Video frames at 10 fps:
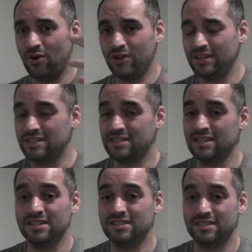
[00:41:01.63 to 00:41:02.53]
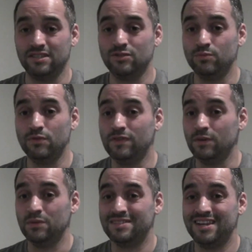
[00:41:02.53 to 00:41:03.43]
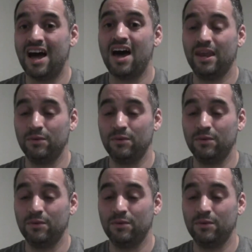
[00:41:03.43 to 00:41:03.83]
all these things that this movie was not.